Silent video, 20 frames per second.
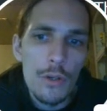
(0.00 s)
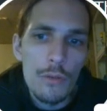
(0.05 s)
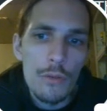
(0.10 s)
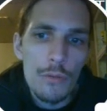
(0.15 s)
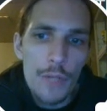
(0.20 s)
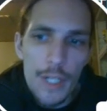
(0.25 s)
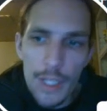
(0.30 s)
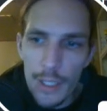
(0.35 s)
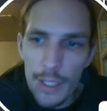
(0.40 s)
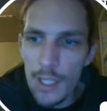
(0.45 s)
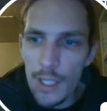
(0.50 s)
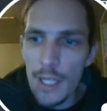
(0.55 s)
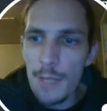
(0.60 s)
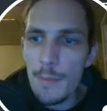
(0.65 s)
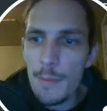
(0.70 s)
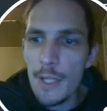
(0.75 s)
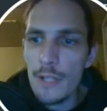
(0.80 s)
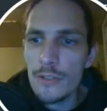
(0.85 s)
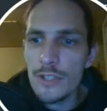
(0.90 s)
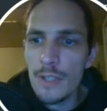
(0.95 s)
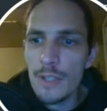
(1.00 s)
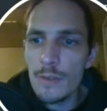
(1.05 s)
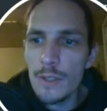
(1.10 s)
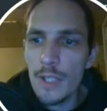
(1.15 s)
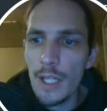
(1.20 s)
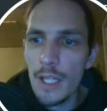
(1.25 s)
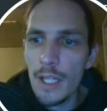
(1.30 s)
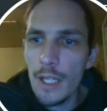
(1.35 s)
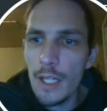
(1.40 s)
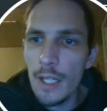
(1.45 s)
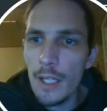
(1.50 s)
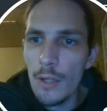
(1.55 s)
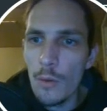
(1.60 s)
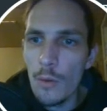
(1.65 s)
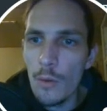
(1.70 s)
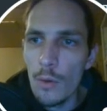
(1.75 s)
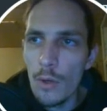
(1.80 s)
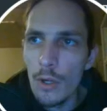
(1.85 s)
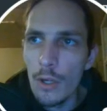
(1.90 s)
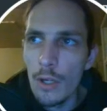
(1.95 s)
reading the emails every day
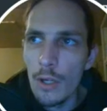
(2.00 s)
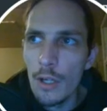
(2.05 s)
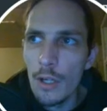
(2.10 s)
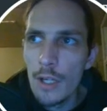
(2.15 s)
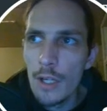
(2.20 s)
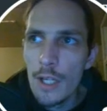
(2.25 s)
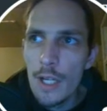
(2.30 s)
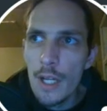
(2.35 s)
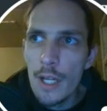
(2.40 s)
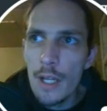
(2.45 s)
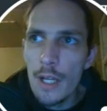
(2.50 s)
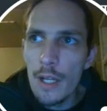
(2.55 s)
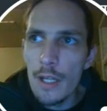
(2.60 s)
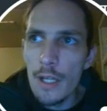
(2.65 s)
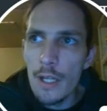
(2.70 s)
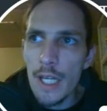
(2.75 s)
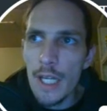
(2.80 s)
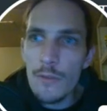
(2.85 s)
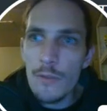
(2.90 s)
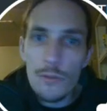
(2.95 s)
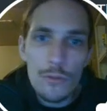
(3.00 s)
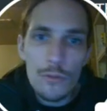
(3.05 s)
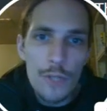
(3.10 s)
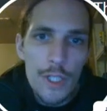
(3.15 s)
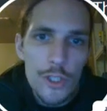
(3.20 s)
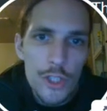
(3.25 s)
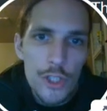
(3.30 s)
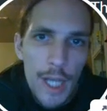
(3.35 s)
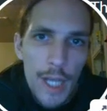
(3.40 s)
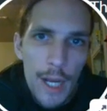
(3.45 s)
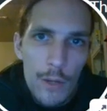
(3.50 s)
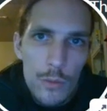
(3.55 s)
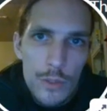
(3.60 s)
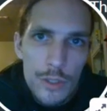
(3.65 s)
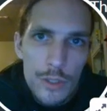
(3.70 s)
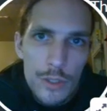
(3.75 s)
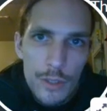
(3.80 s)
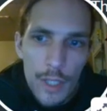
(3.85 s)
or even reaching out.